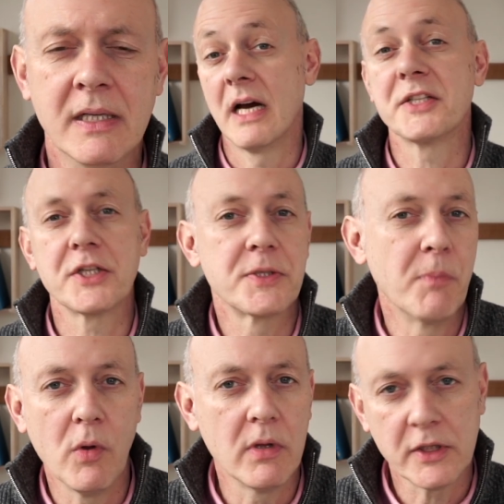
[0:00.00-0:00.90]
As a
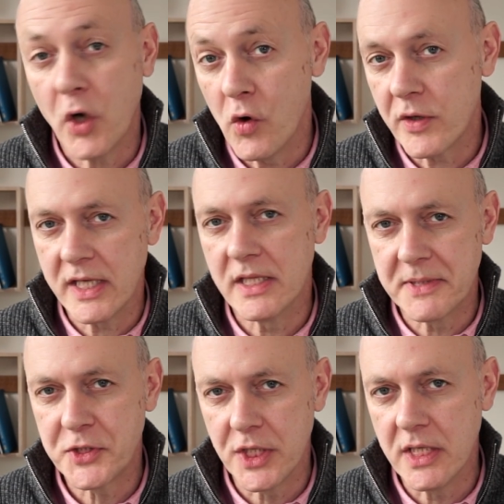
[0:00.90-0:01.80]
small cog in the
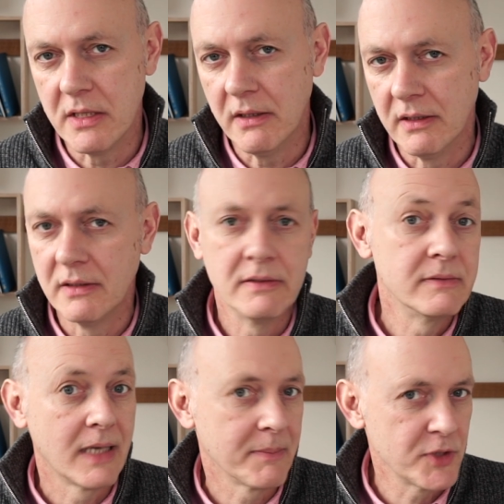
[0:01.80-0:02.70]
machine,
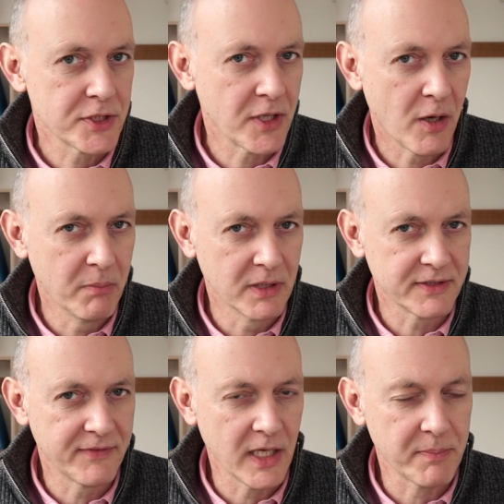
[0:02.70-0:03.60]
I'm just a humble
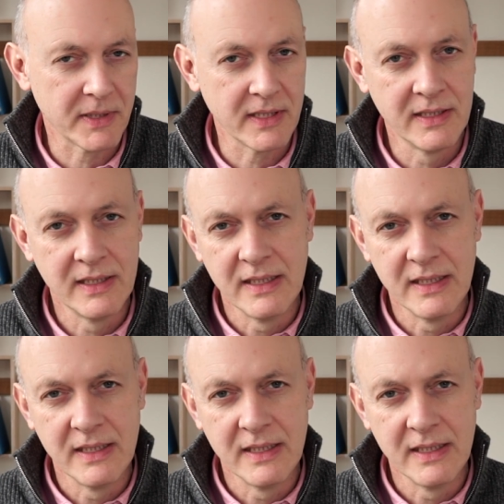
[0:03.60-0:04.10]
developer,